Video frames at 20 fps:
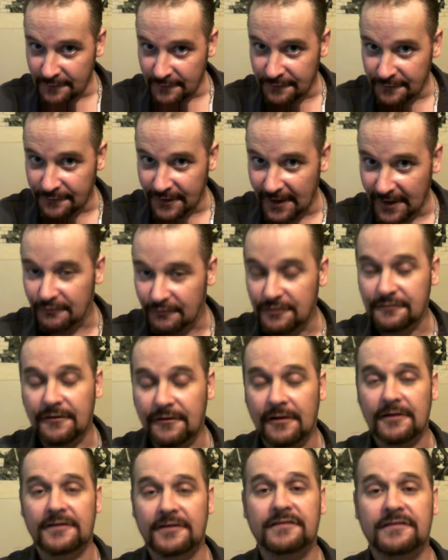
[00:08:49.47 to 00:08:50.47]
the flavor is
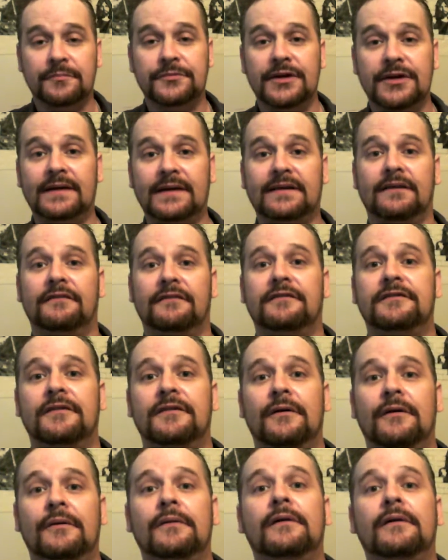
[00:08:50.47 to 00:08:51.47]
very subjective.
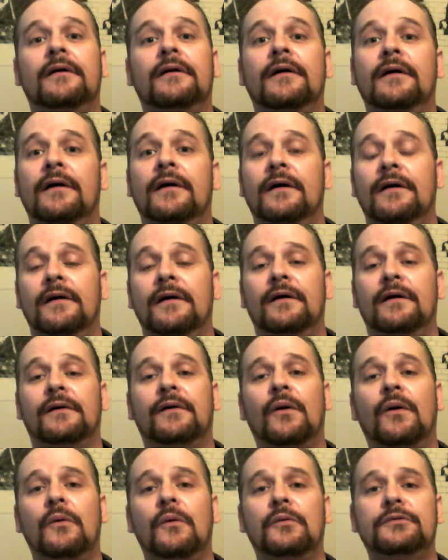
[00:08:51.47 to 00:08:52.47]
So
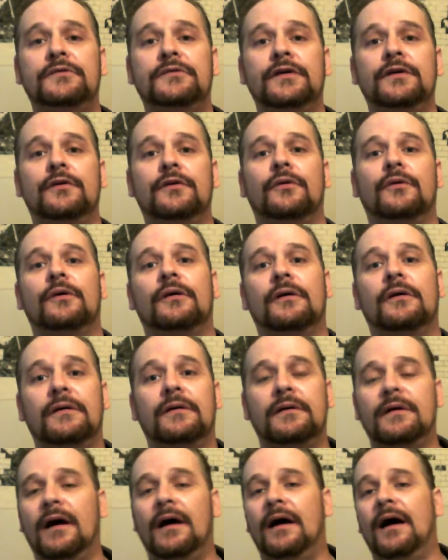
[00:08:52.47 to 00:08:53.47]
go to
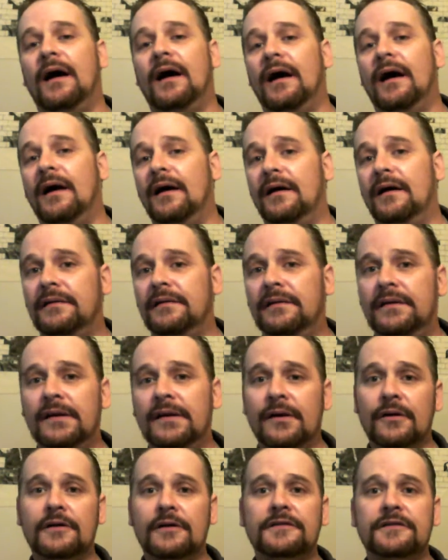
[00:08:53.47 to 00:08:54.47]
your
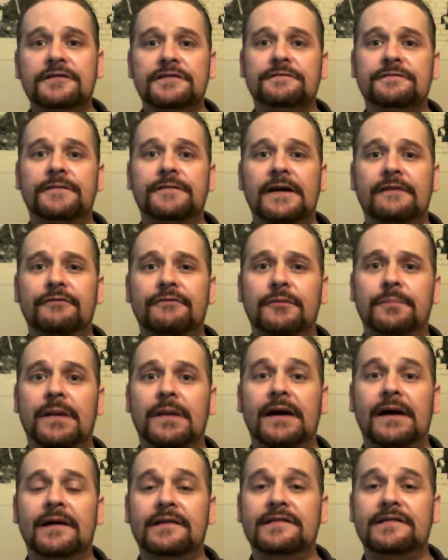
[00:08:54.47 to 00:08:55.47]
nearest flavor
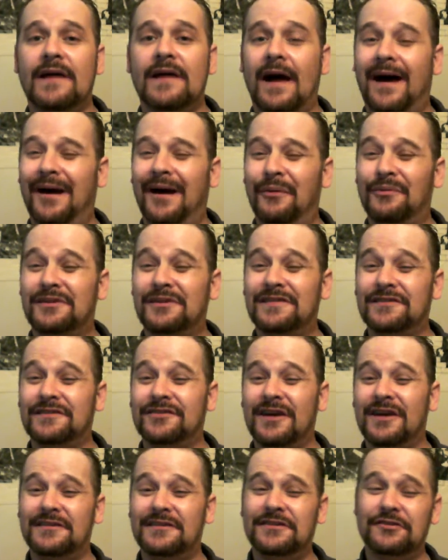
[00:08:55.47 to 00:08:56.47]
place. I would
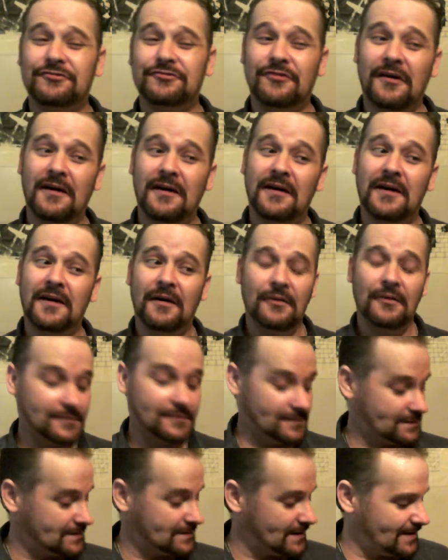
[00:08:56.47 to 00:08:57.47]
suggest you try out
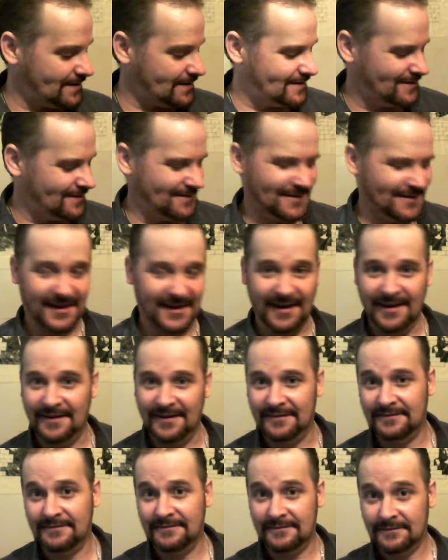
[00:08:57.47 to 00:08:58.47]

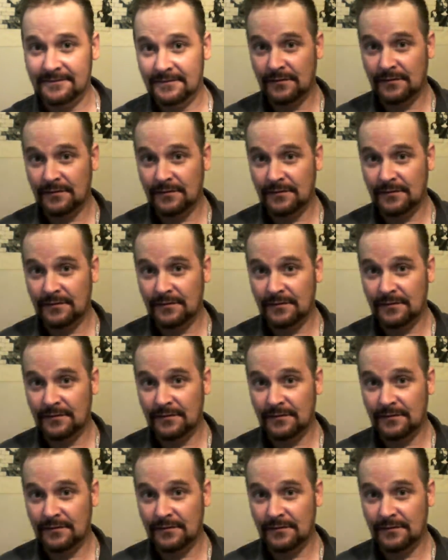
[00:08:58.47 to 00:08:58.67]
again.